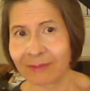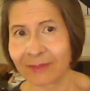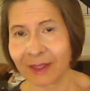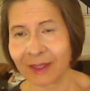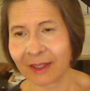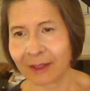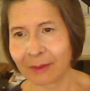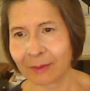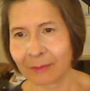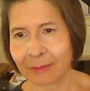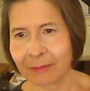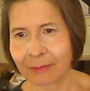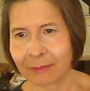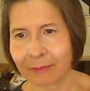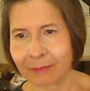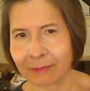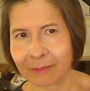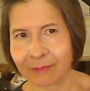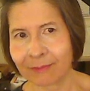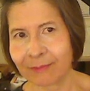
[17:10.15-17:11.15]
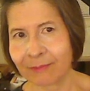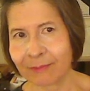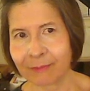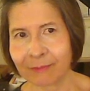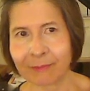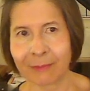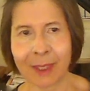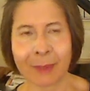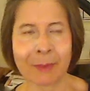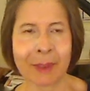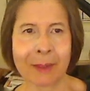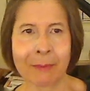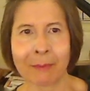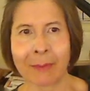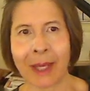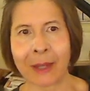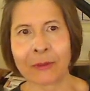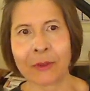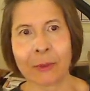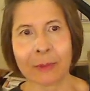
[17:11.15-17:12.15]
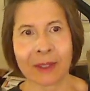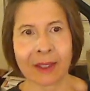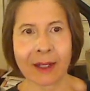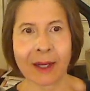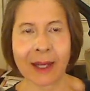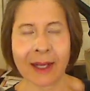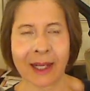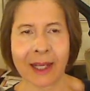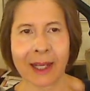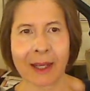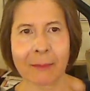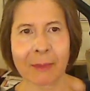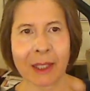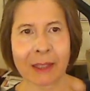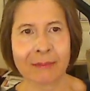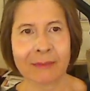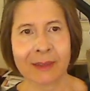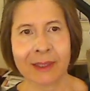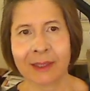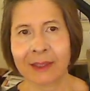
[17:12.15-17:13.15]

you know. Maybe Matthew McConaughey, but